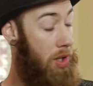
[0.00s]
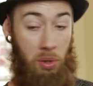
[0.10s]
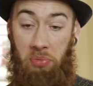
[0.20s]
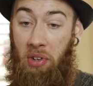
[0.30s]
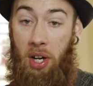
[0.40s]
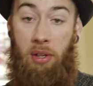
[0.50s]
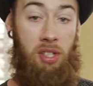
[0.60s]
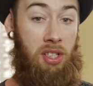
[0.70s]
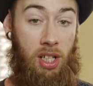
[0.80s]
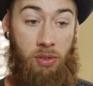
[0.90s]
You know, very
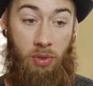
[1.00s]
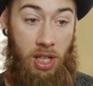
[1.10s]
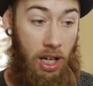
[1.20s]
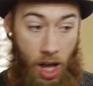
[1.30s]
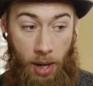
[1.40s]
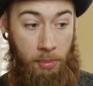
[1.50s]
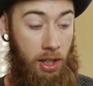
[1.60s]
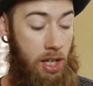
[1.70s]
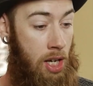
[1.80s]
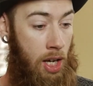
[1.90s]
successful. He's got a lot of
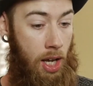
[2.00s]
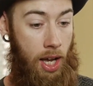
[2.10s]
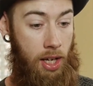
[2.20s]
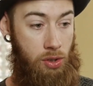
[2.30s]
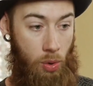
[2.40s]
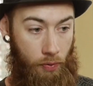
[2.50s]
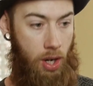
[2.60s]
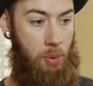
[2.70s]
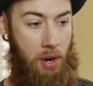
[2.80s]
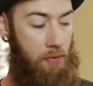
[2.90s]
money, and he's doing
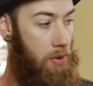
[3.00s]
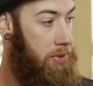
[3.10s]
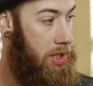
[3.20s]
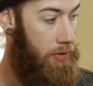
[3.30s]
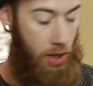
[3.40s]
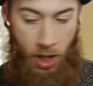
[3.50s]
very well for himself.